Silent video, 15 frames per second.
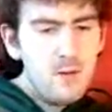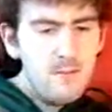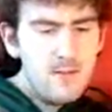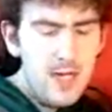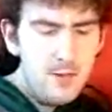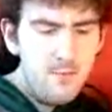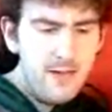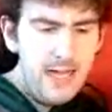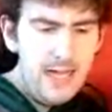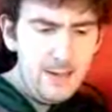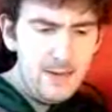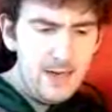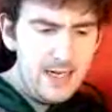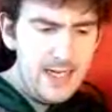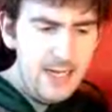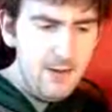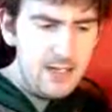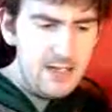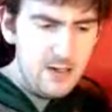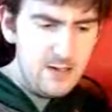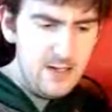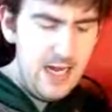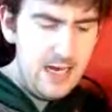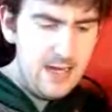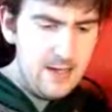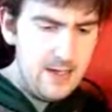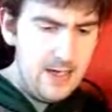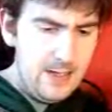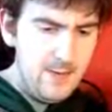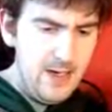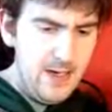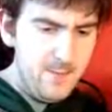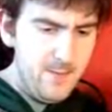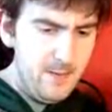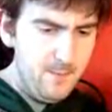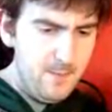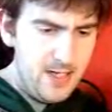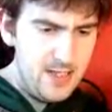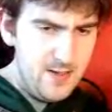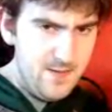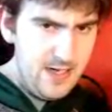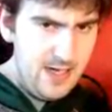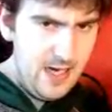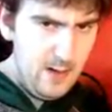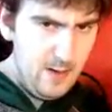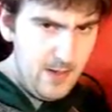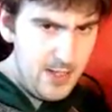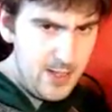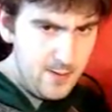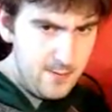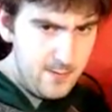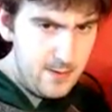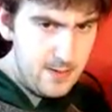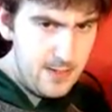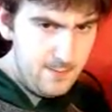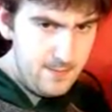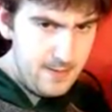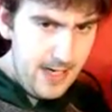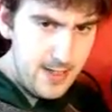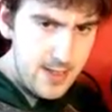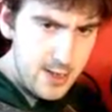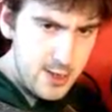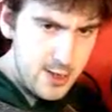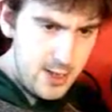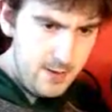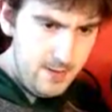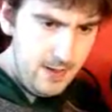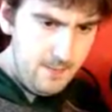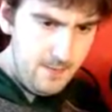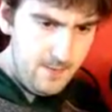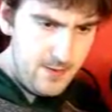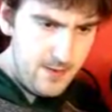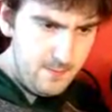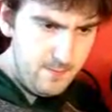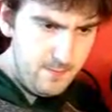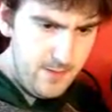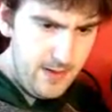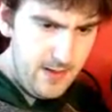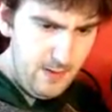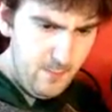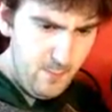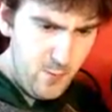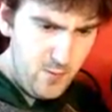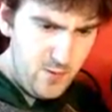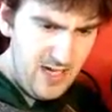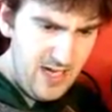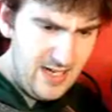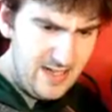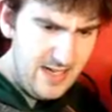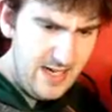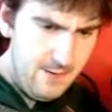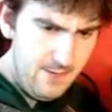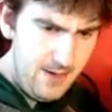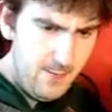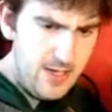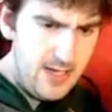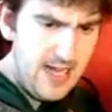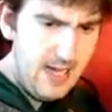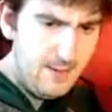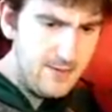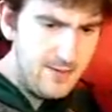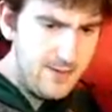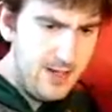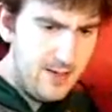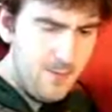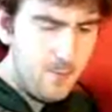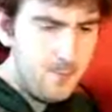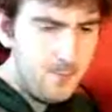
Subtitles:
really have an idea what it's like on the inside. We haven't really managed to find any pictures on the top of it to show you, but it's just really more the exterior, which is absolutely